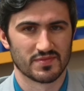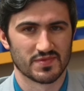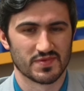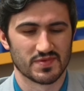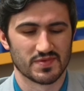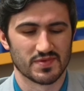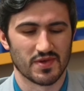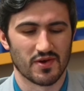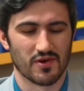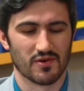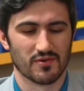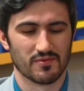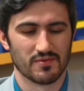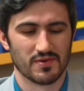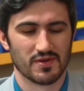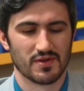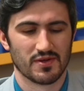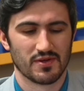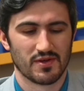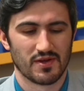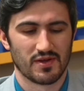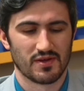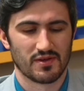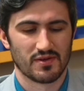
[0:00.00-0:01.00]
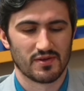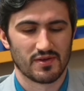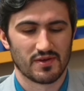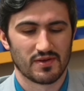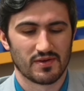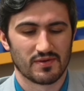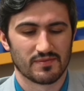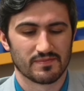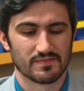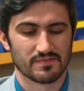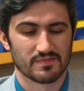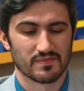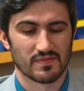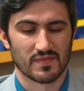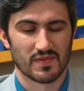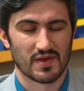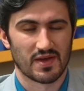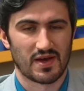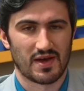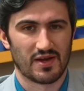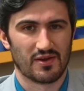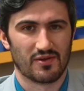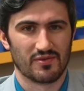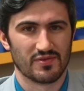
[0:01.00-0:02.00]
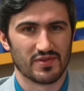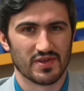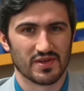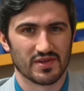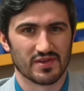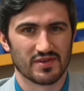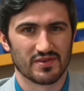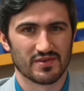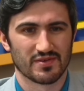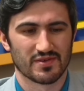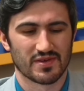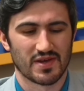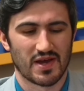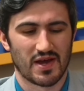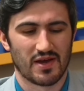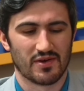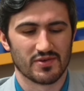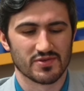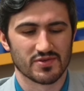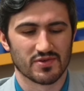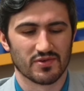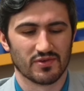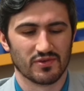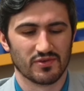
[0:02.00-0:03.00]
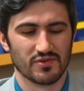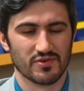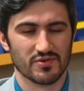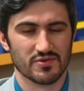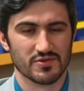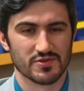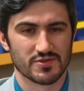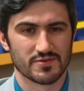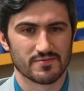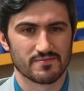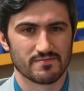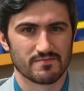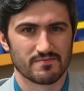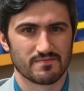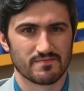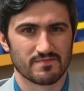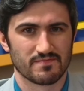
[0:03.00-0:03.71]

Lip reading: So I don't think Kyle is going to lose